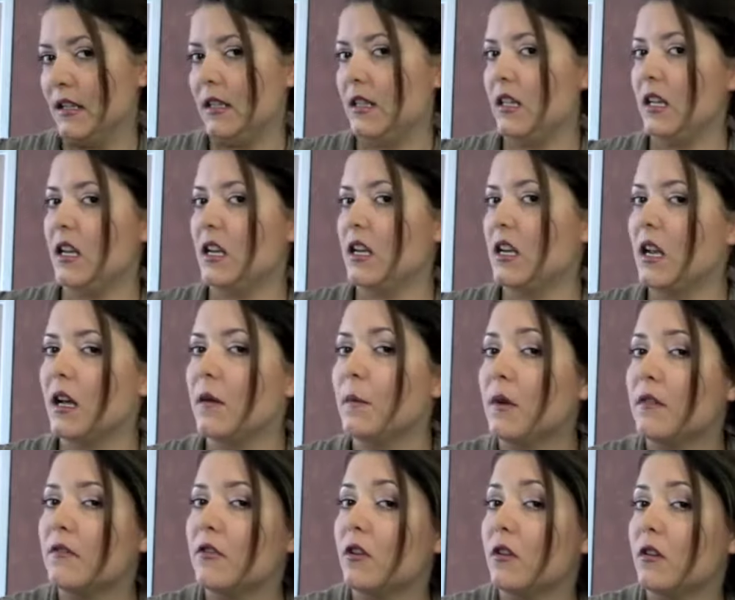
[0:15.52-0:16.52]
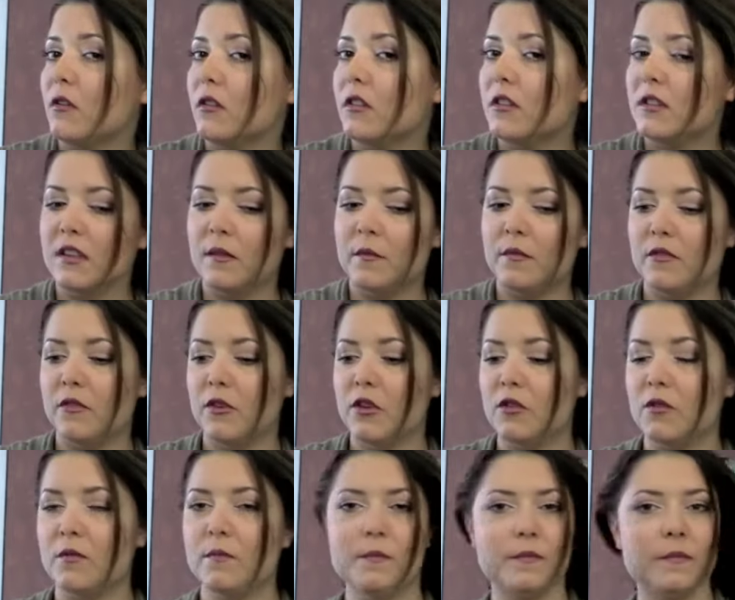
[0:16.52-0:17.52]
then I've got a good tip for
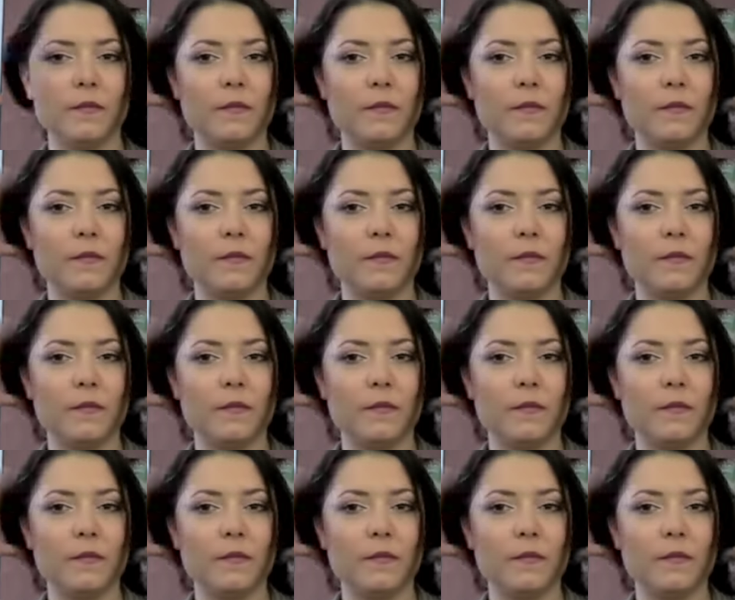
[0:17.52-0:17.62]
you.